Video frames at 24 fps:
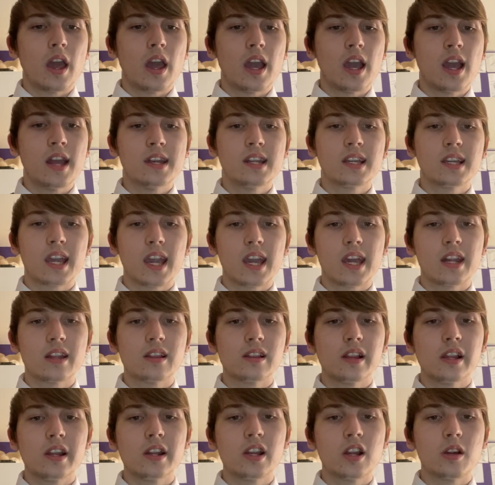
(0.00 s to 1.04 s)
indicated,
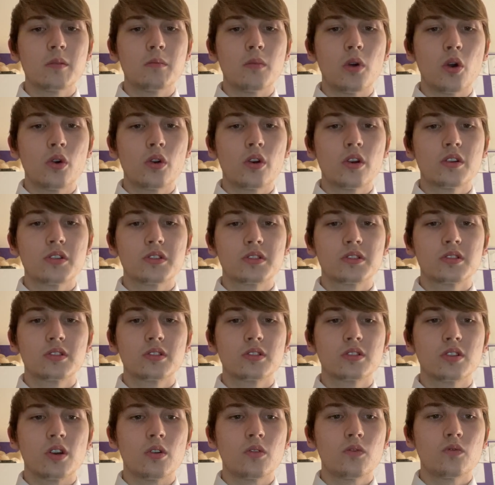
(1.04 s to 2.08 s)
linear motors
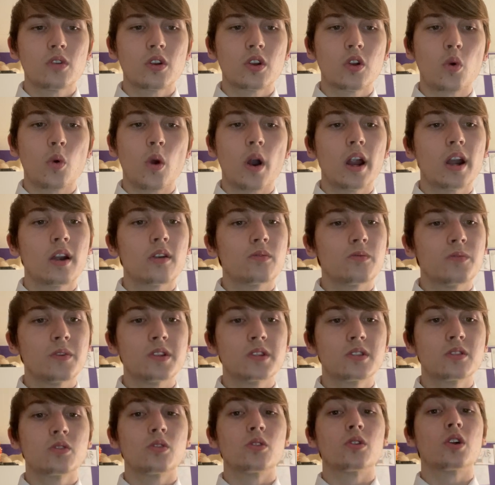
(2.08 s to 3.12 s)
don't require
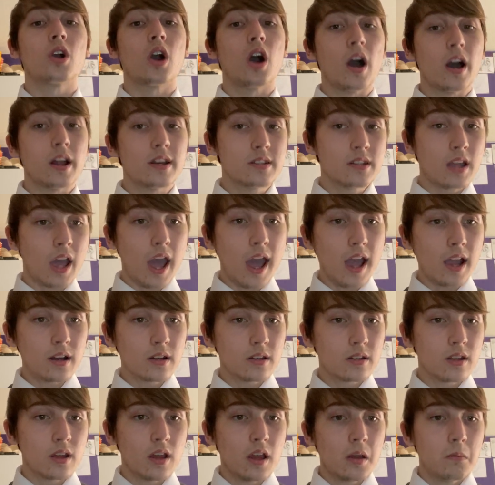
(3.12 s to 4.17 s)
physical
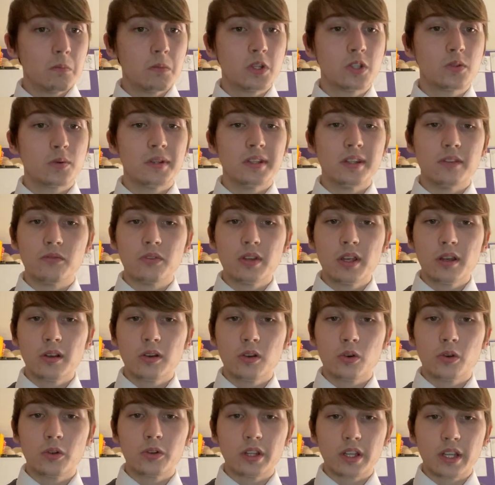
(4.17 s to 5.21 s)
contact between the
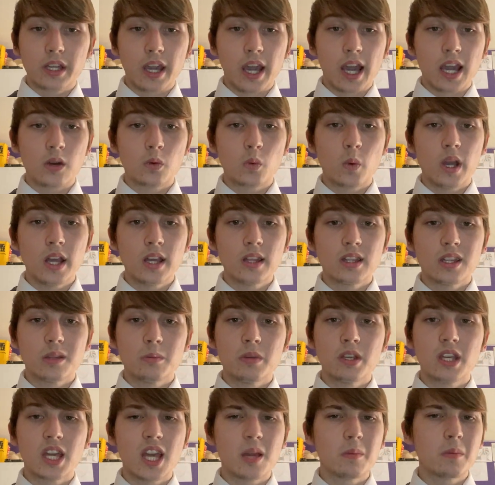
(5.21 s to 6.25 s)
vehicle and the guideway, they
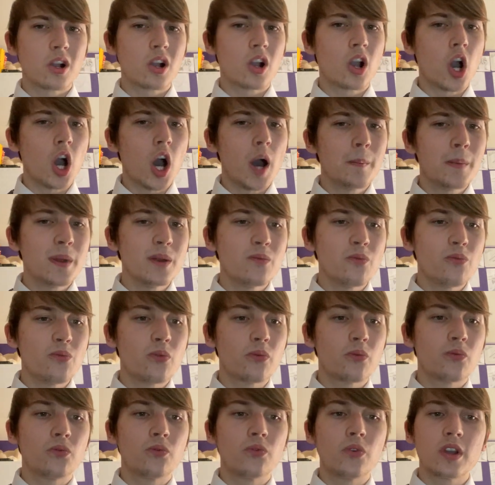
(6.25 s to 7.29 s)
became a common
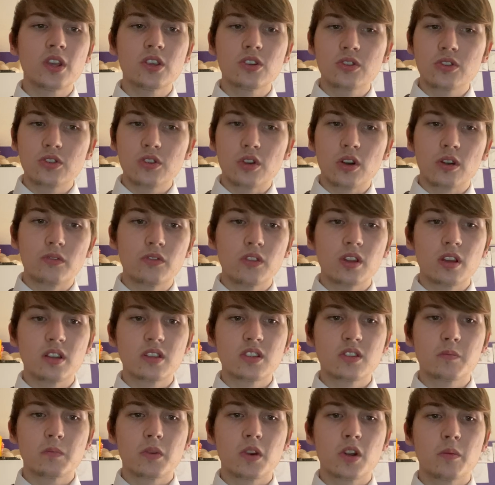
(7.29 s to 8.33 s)
fixture of the
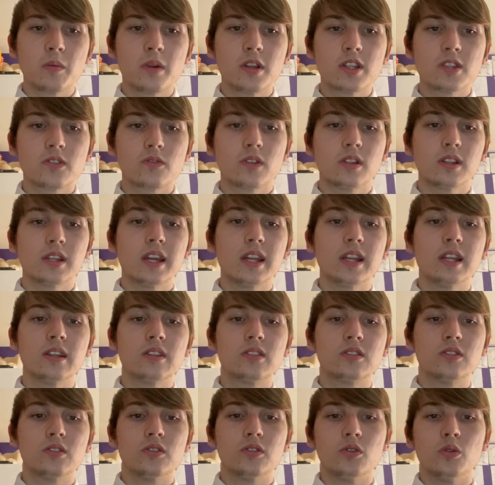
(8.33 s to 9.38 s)
experiments relating
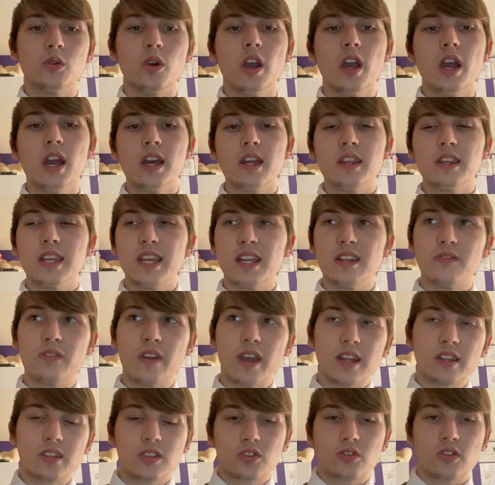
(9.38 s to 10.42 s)
to the
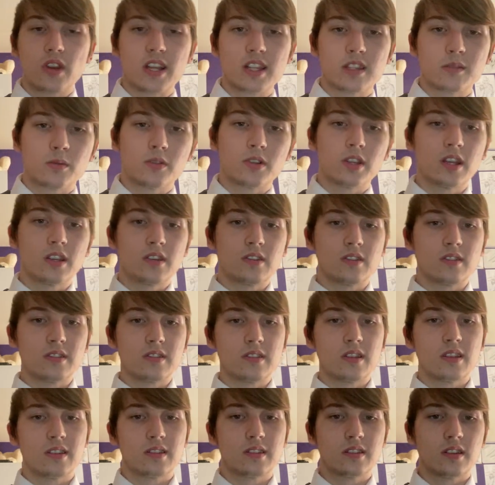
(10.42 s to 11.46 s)
advanced transportation
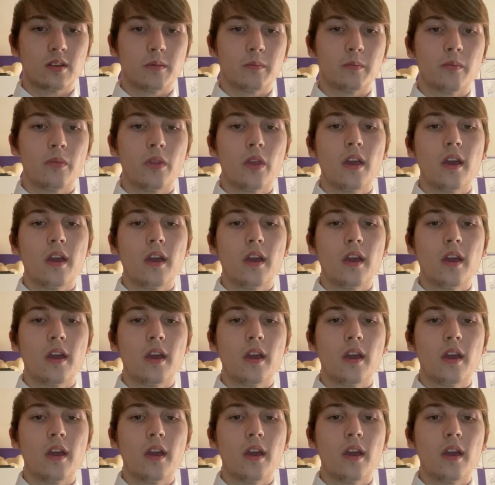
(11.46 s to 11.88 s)
system.